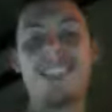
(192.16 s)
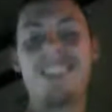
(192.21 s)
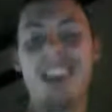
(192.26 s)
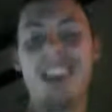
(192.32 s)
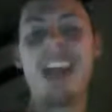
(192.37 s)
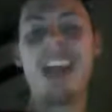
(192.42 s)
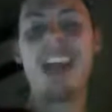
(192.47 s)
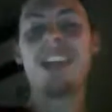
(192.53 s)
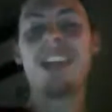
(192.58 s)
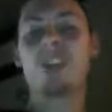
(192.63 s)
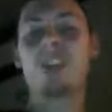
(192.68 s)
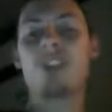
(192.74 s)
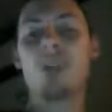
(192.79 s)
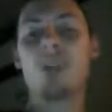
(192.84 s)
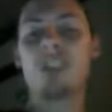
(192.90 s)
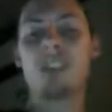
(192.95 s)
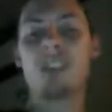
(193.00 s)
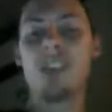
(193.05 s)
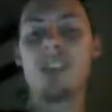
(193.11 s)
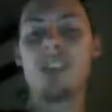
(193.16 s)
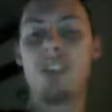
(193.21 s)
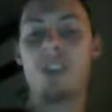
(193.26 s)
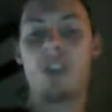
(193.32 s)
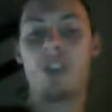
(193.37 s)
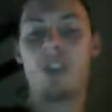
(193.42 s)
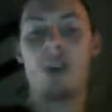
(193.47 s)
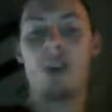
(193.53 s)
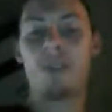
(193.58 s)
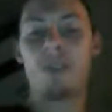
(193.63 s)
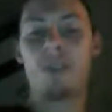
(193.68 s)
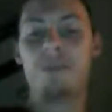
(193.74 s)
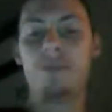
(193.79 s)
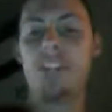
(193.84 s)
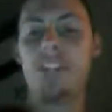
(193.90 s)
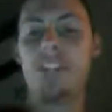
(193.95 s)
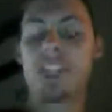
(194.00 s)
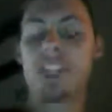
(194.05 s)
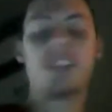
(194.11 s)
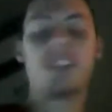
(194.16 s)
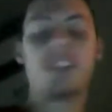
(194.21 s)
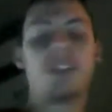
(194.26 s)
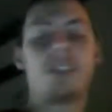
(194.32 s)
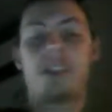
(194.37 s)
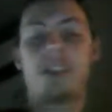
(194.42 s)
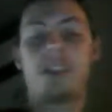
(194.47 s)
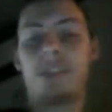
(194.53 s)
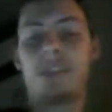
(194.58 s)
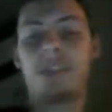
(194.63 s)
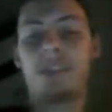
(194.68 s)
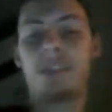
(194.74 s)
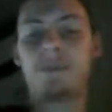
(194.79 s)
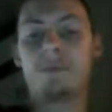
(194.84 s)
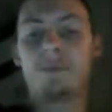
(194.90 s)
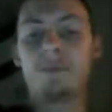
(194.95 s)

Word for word: That is our receiving corps. That's disgusting.